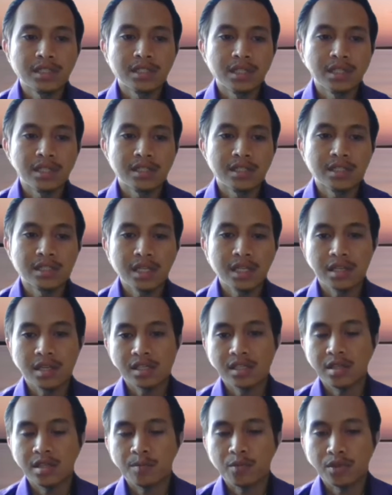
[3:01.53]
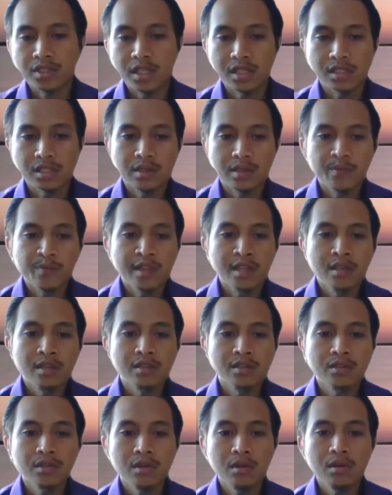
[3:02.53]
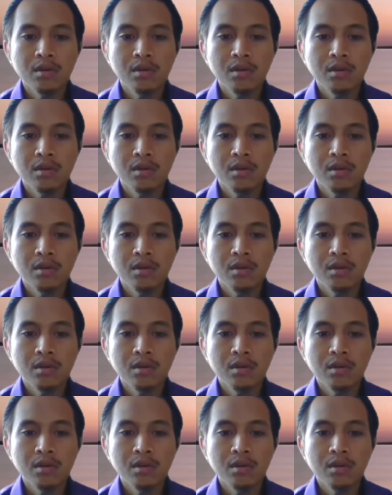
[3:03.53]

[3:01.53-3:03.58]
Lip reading: is sand casting process. So